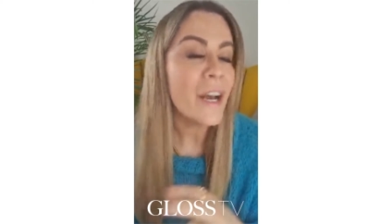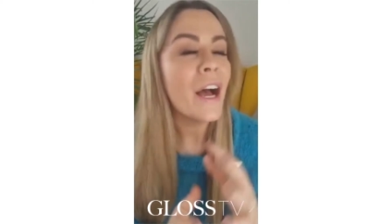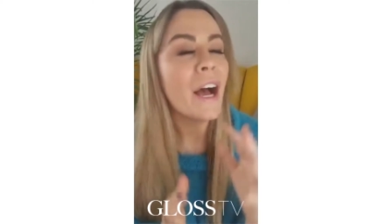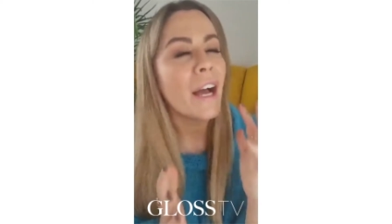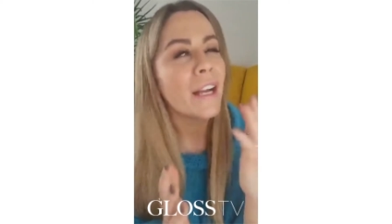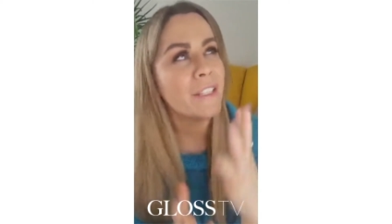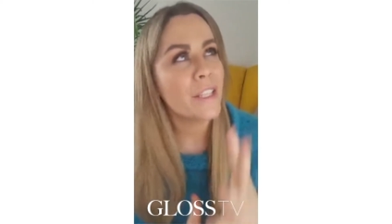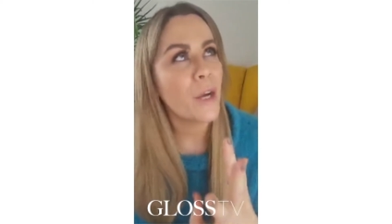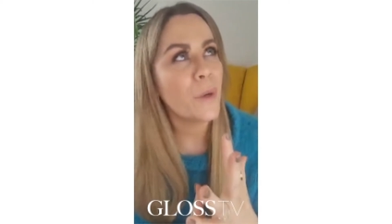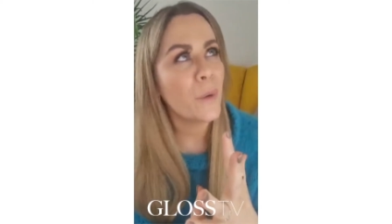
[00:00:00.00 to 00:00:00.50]

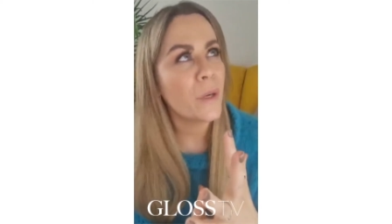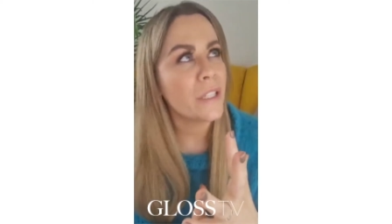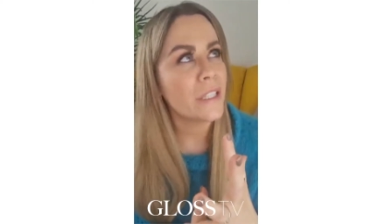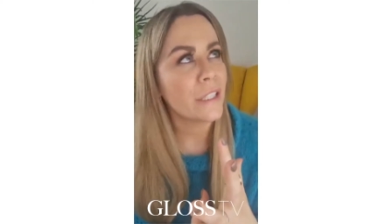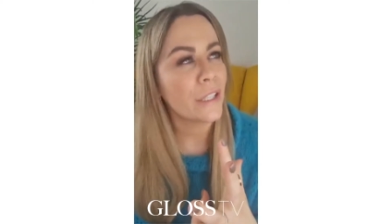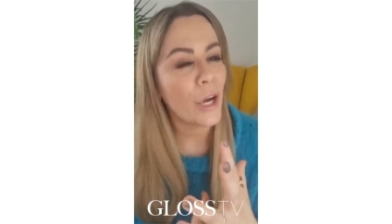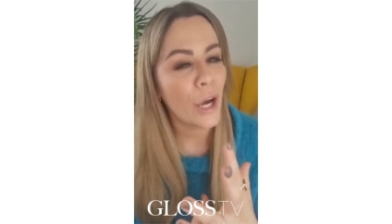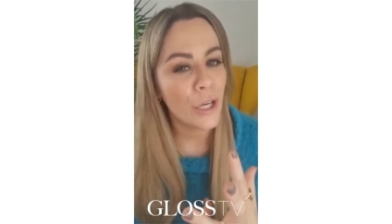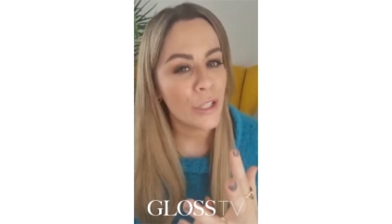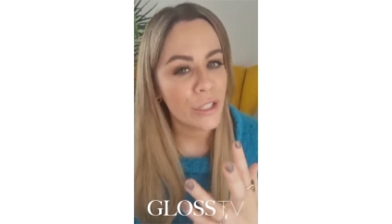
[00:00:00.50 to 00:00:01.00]
I don't want you to
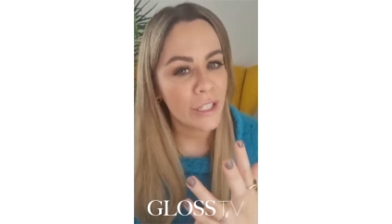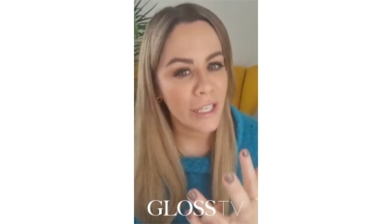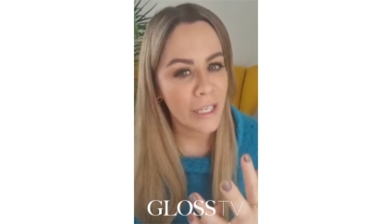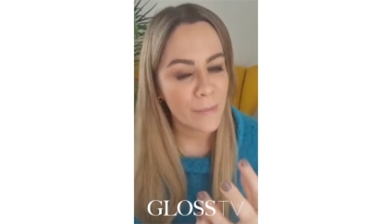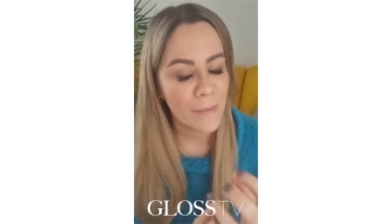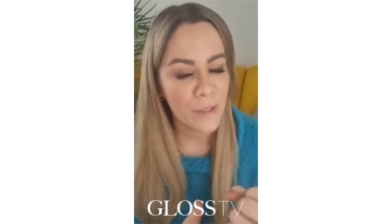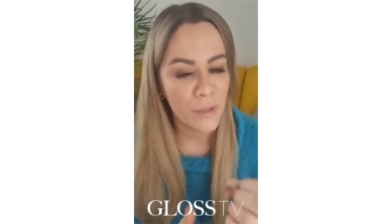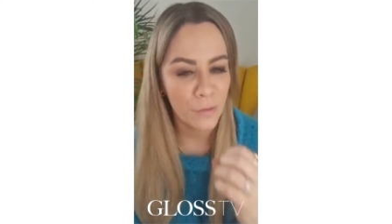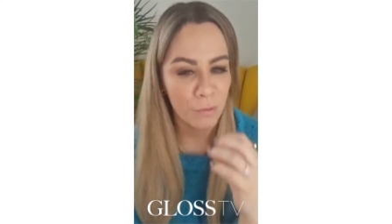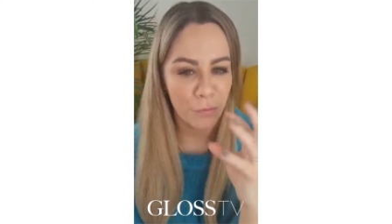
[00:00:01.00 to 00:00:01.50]
conjure the
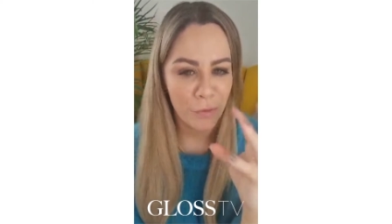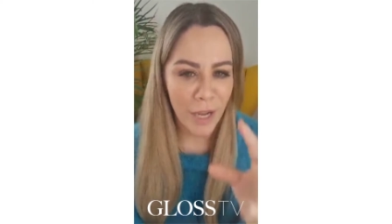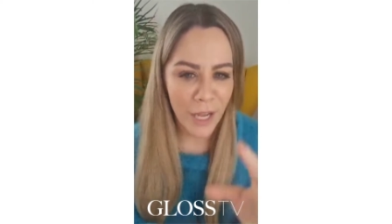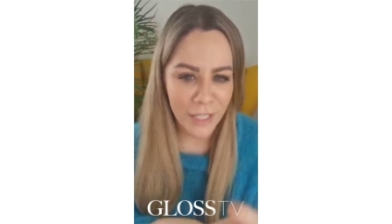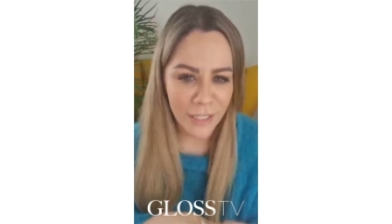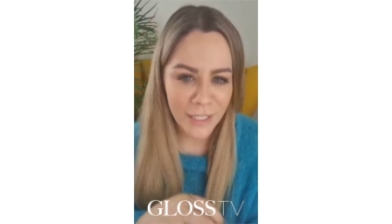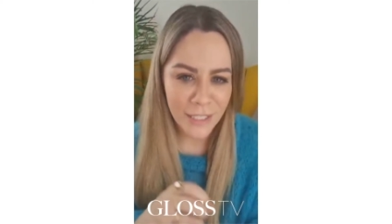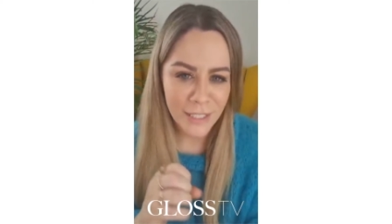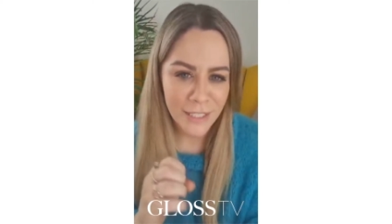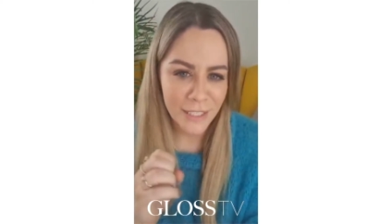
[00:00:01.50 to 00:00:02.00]
image of
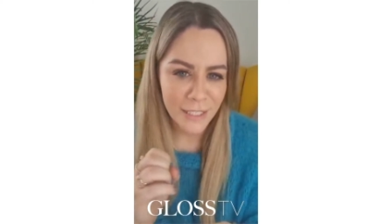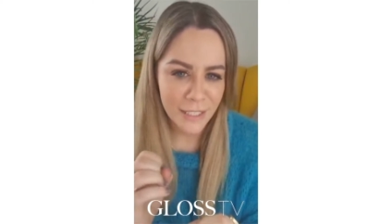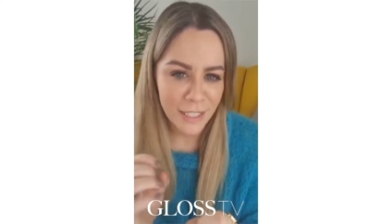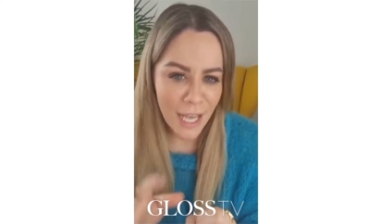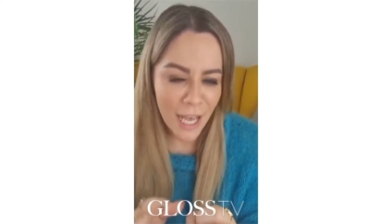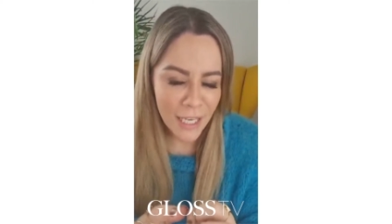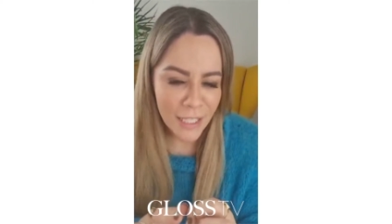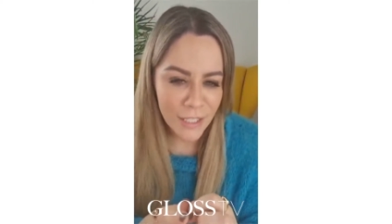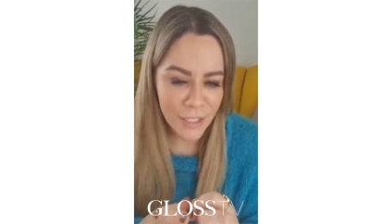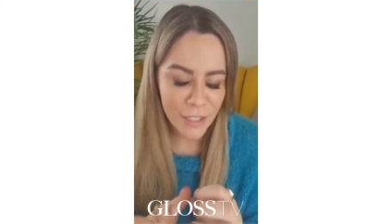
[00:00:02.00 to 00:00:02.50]
redness and
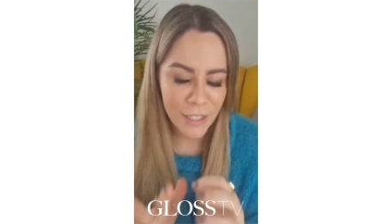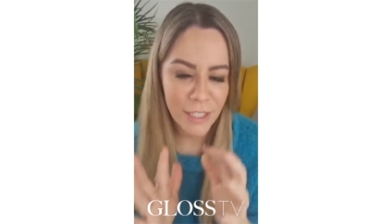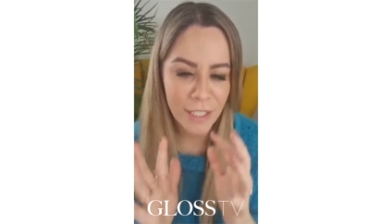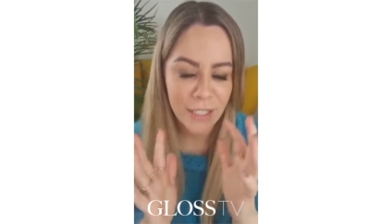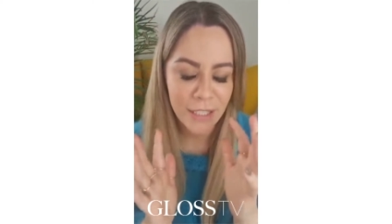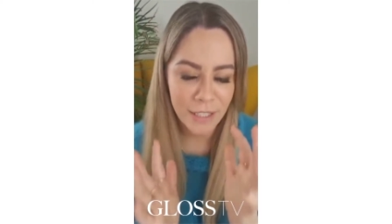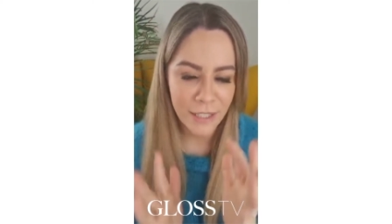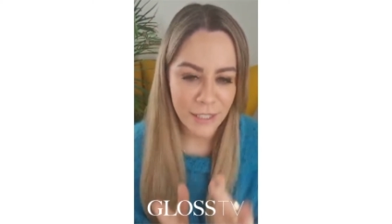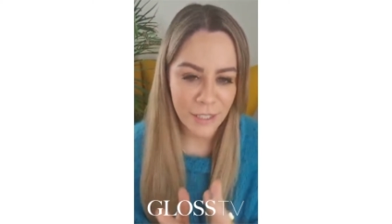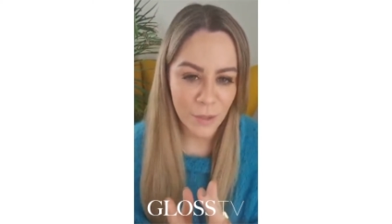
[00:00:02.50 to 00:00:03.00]
tenderness
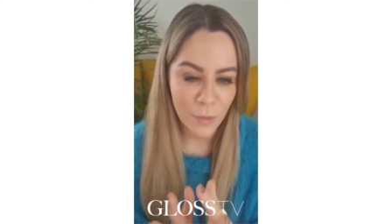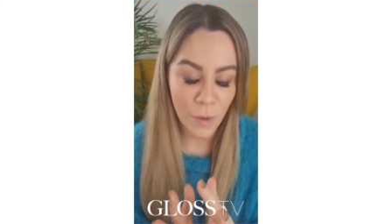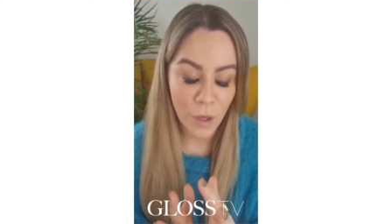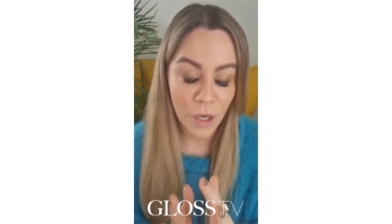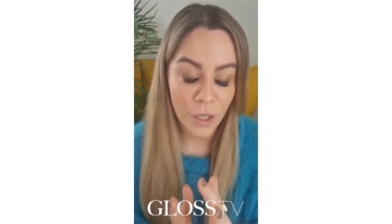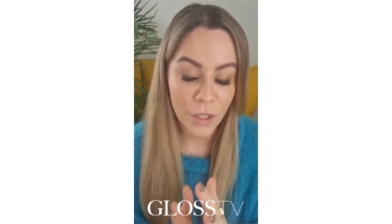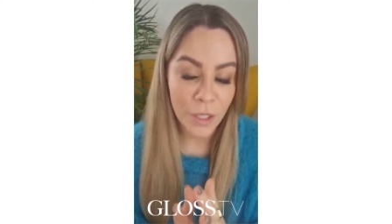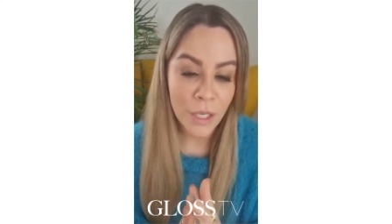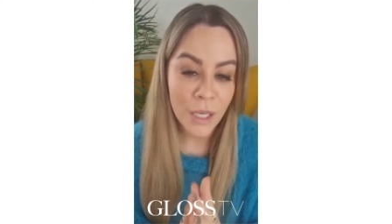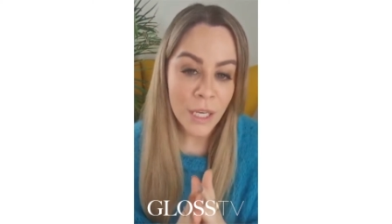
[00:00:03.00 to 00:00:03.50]
and so
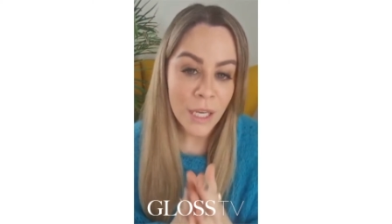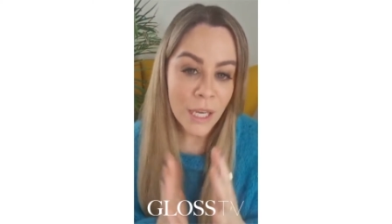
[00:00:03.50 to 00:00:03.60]
on.